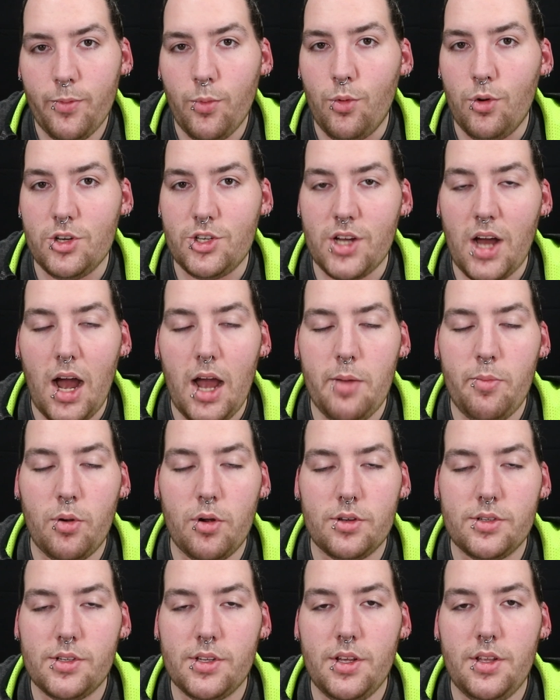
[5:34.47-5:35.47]
which I
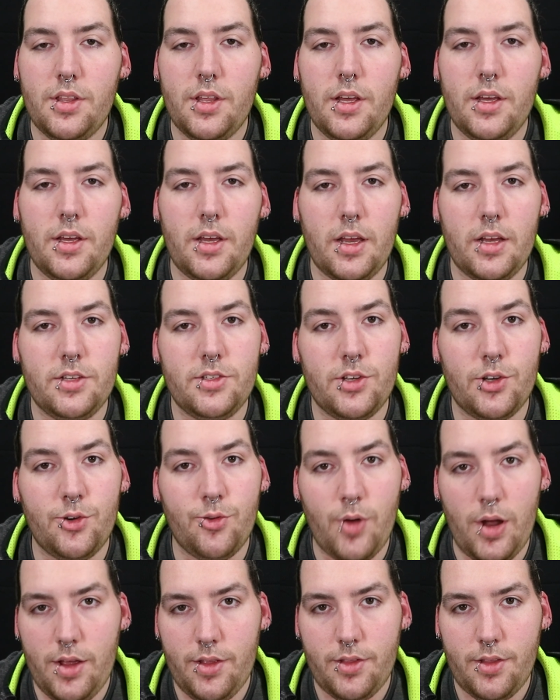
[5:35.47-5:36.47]
personally think is a
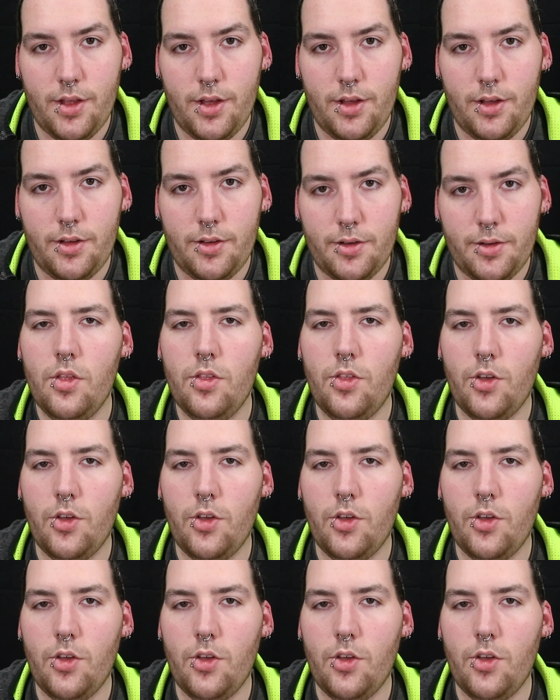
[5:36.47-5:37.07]
great thing.